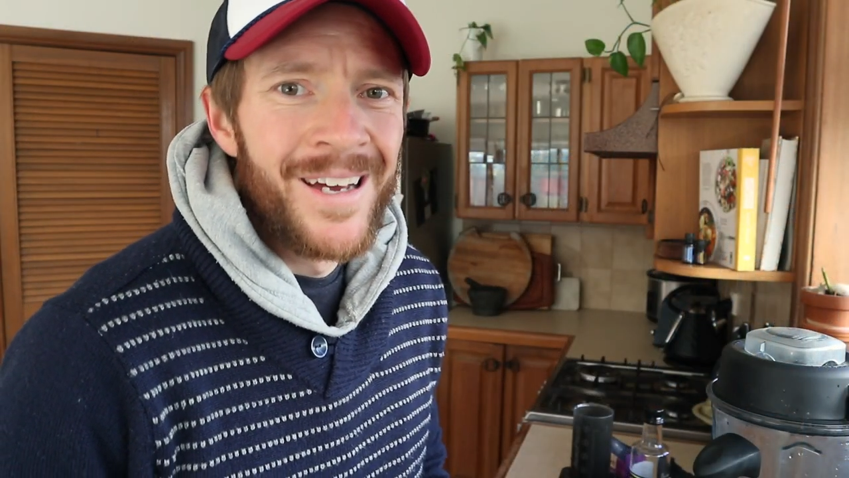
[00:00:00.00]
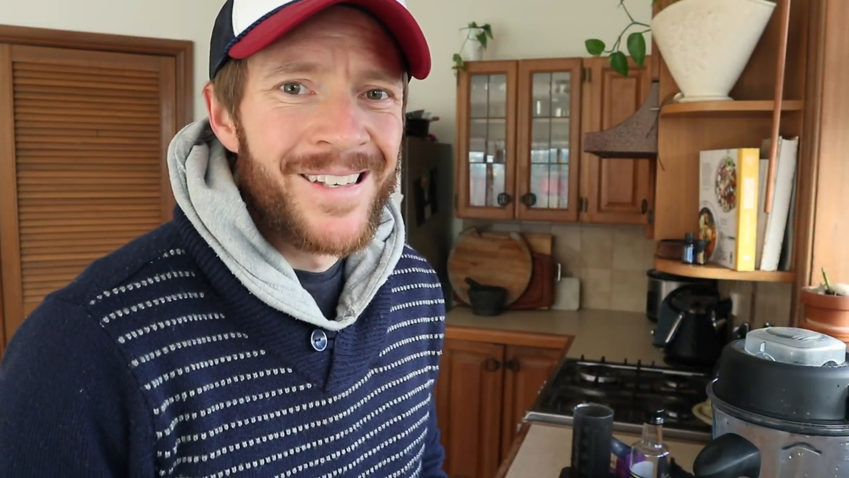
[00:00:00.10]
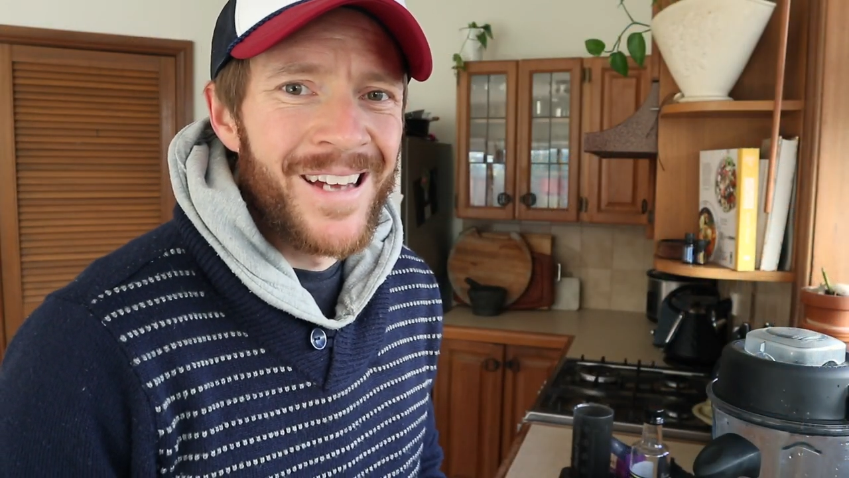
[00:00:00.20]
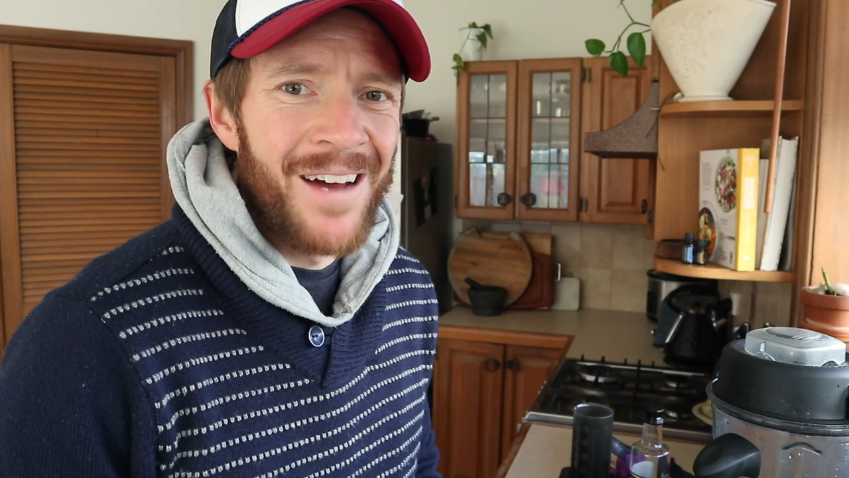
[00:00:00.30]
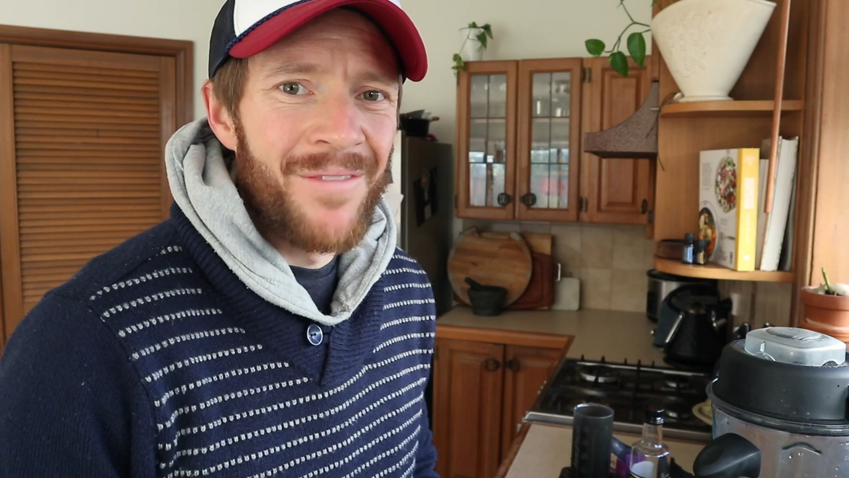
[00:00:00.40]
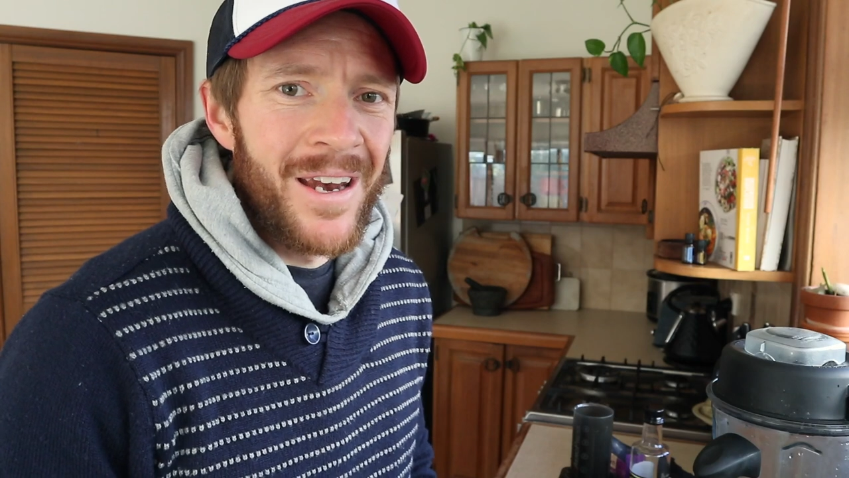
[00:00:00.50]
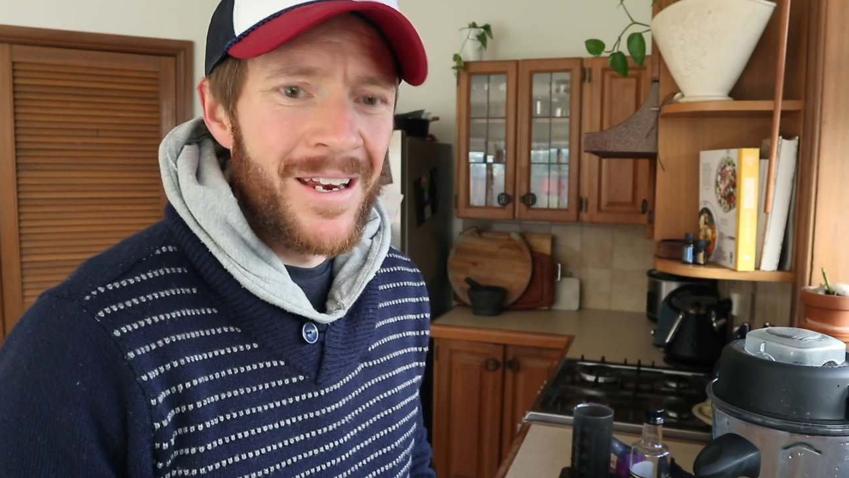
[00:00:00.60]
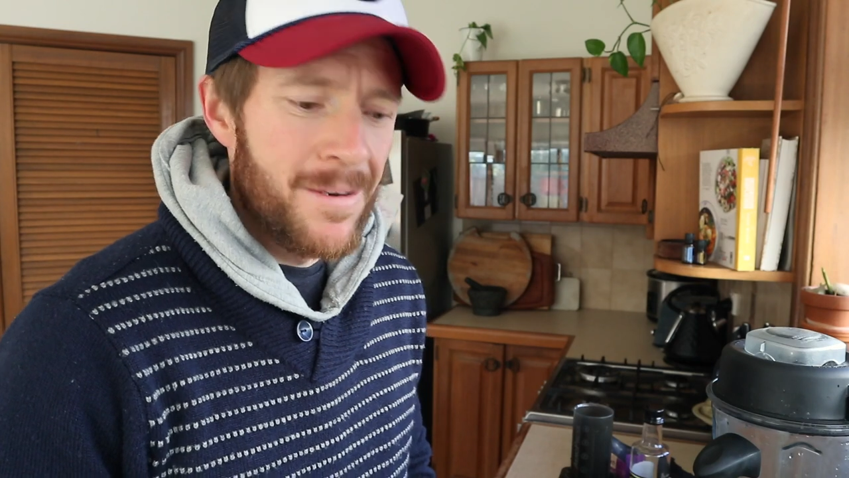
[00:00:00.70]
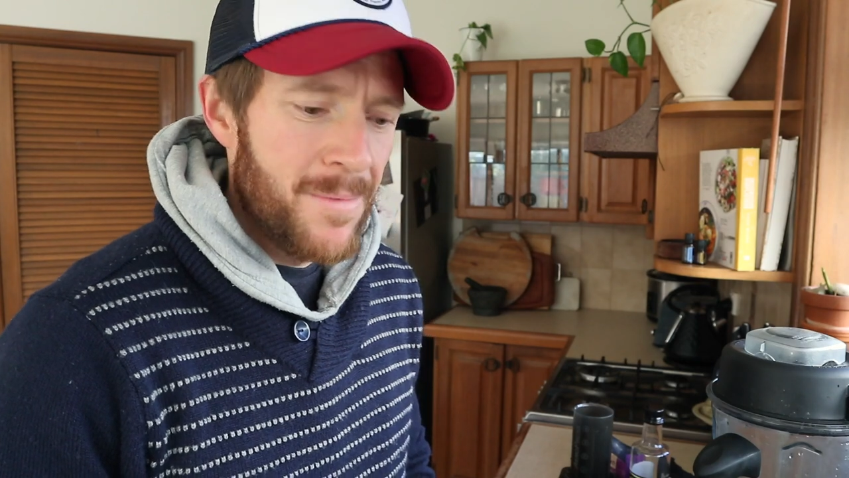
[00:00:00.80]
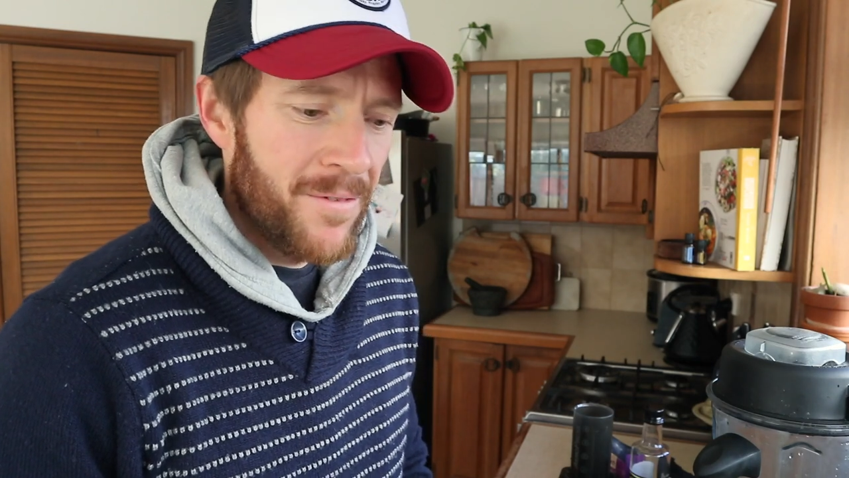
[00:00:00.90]
to have that
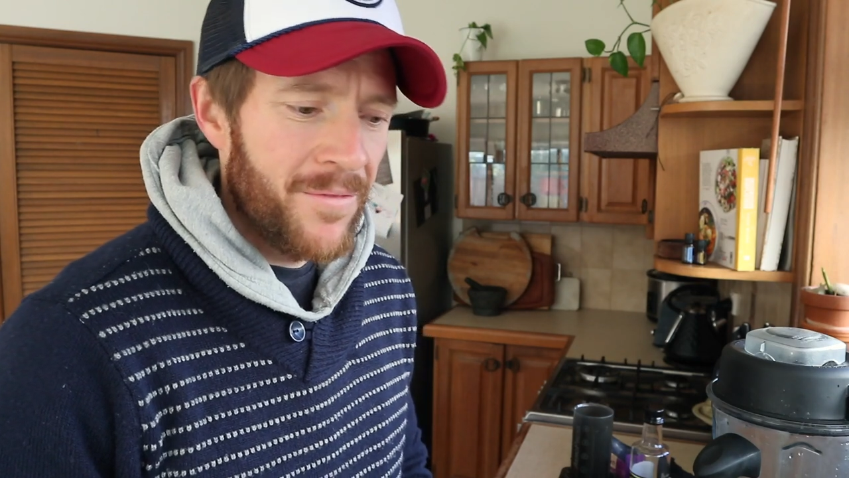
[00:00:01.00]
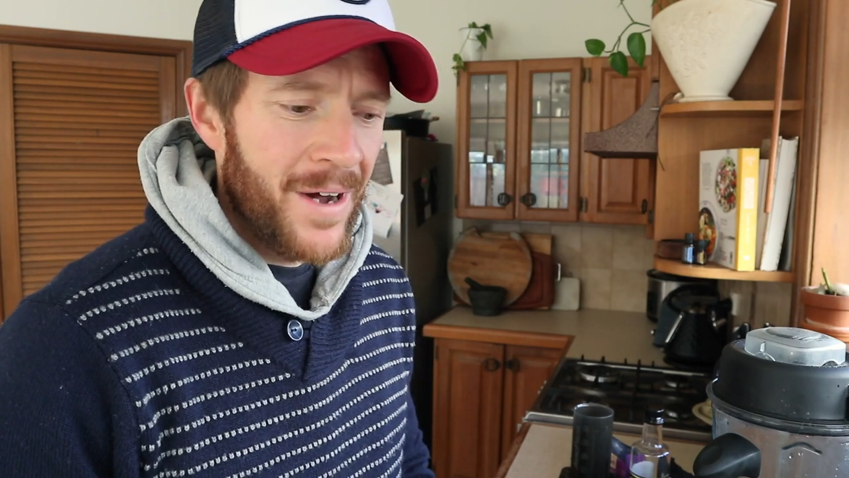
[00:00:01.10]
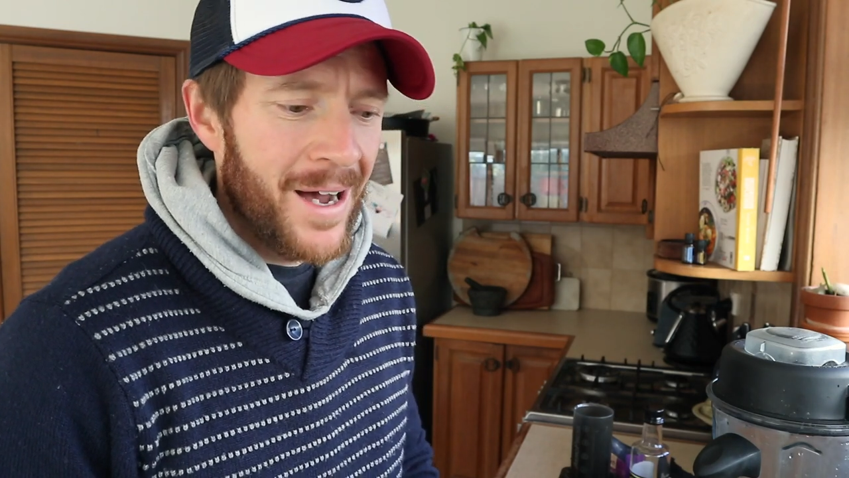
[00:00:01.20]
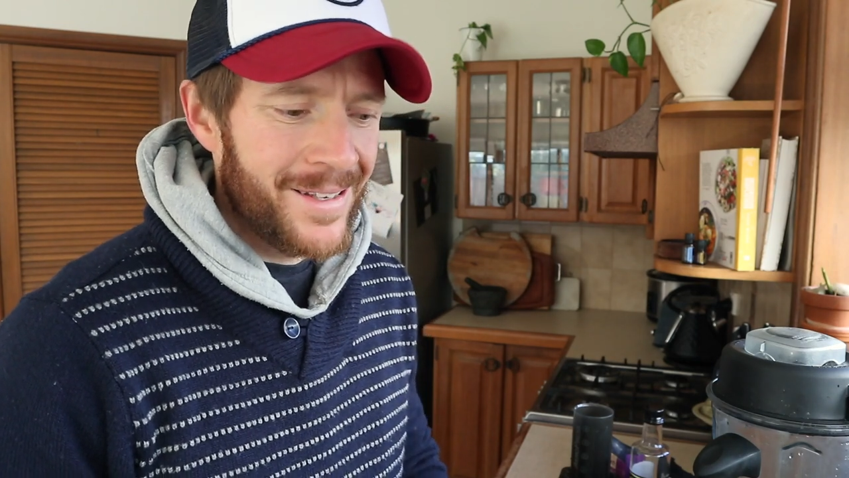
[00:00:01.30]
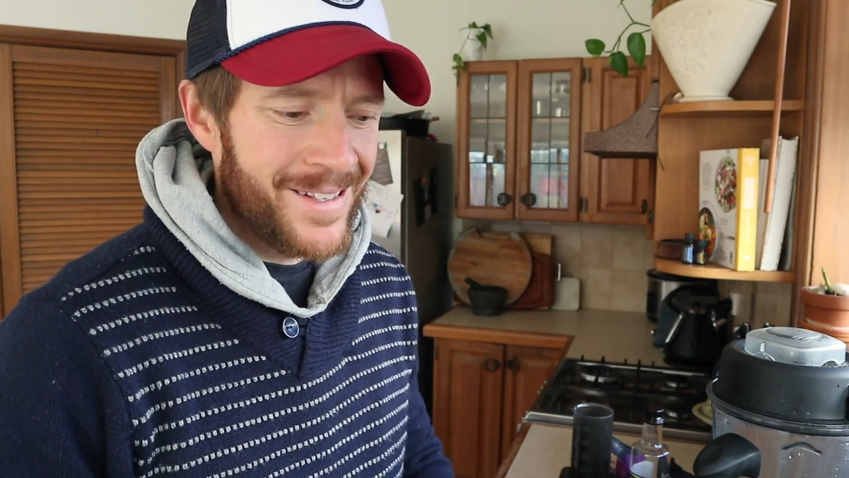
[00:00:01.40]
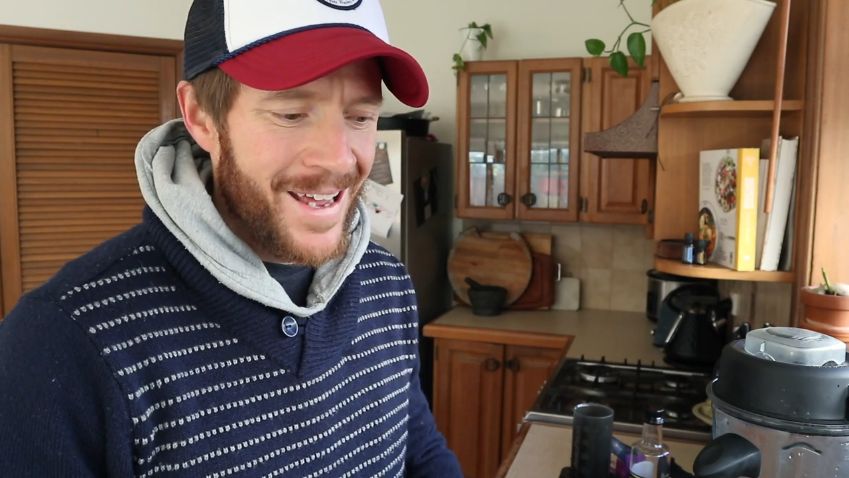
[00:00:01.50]
intermittent fast.